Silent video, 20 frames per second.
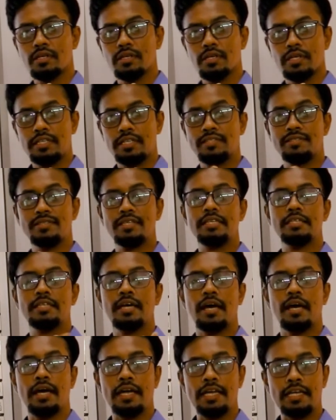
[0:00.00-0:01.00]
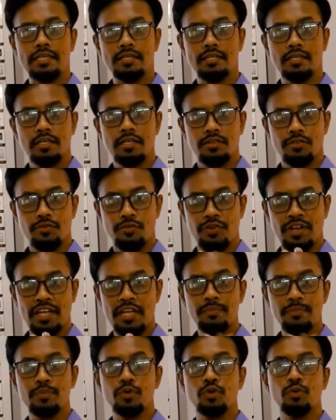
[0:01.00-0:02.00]
it is ethyne,
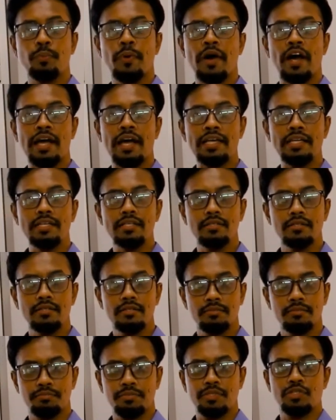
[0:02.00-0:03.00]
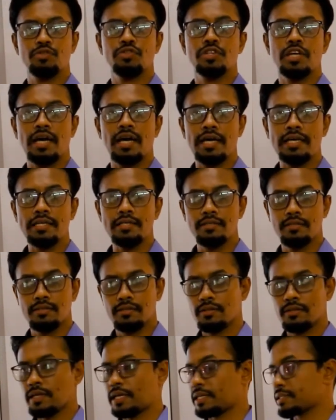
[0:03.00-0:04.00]
3 propyne, butane,
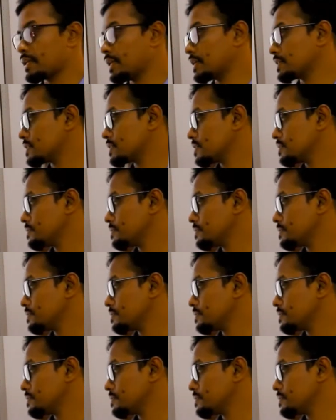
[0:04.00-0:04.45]
like that.